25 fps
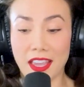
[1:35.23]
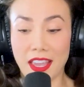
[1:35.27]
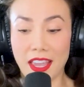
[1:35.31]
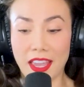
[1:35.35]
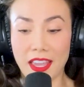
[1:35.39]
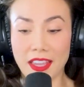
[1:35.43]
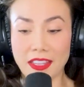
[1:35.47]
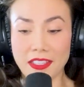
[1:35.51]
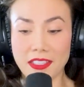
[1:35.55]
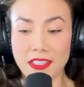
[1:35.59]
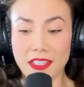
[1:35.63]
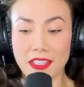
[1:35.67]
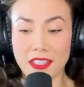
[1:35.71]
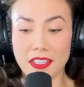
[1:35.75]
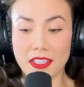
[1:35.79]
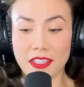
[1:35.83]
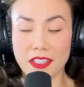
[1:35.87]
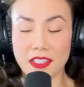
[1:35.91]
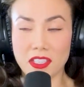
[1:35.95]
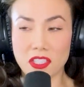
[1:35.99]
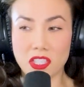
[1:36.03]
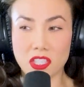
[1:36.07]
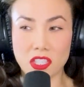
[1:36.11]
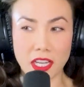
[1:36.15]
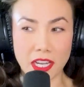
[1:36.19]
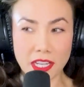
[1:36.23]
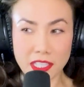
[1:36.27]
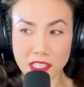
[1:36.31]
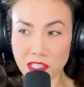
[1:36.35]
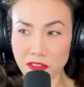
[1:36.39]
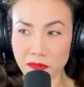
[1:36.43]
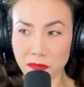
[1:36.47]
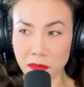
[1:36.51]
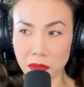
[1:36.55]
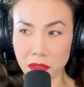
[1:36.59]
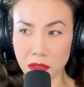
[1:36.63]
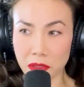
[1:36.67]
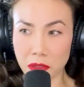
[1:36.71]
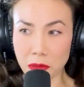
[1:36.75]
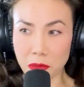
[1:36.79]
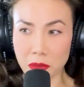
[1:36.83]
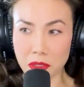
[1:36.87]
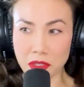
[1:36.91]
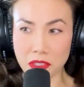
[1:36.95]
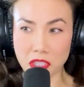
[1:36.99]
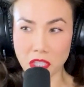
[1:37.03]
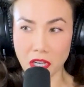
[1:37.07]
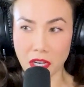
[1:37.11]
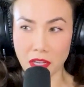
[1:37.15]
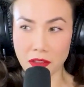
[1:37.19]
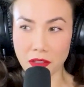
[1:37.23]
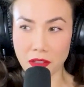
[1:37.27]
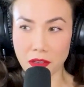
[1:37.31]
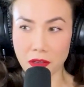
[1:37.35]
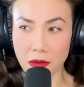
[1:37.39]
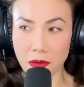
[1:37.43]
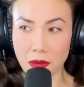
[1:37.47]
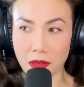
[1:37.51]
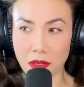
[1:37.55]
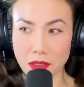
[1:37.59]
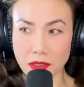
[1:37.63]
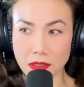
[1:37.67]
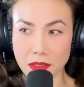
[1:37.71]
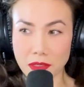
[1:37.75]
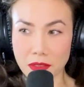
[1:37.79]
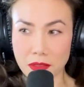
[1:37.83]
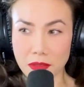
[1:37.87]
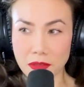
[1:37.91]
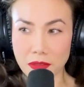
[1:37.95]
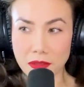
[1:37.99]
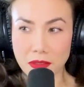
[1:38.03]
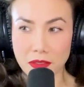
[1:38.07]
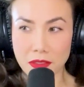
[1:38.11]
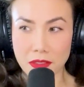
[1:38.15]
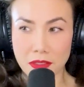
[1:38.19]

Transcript: And yeah. Shades of Blue with J Lo also.